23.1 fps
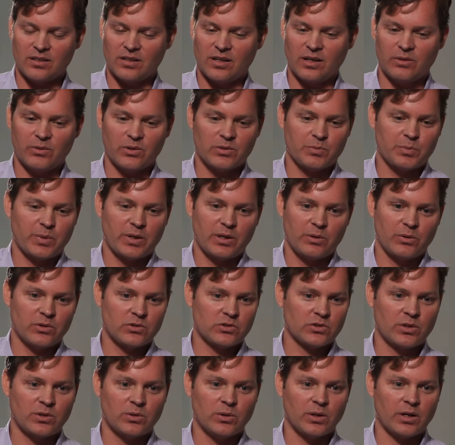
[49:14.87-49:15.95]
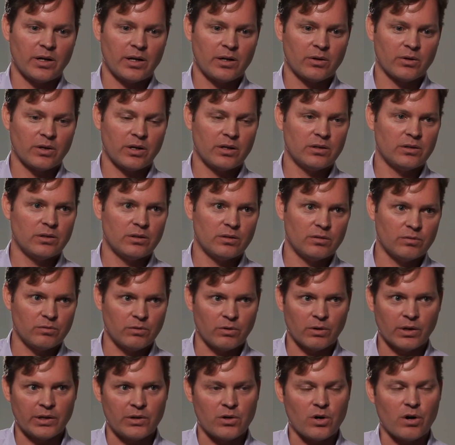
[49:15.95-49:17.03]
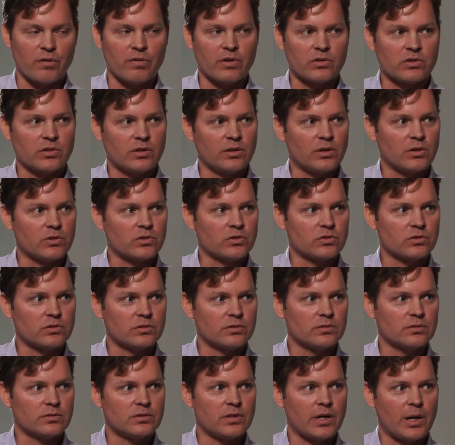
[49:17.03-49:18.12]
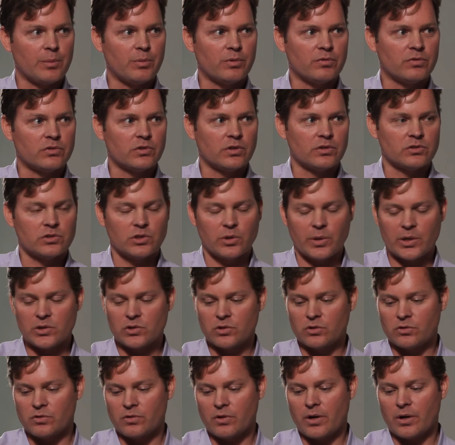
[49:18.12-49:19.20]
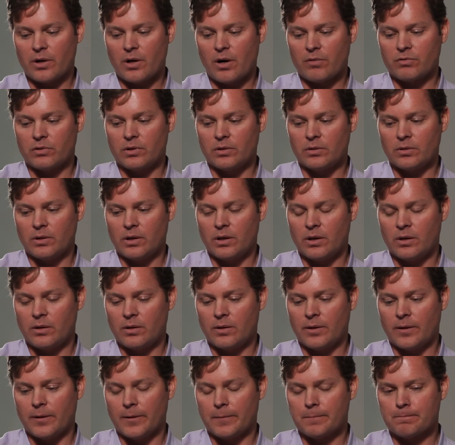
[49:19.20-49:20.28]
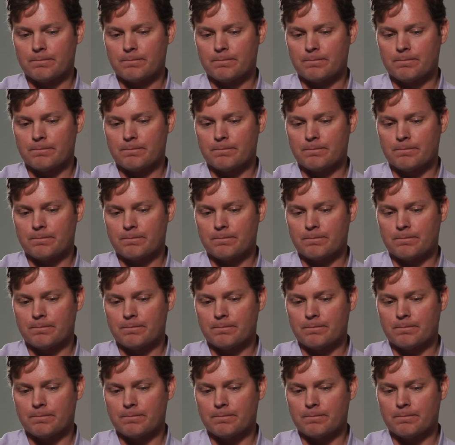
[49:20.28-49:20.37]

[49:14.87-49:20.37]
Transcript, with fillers: it was, but it was cool. I don't get really nervous in those type of situations very often. And uh,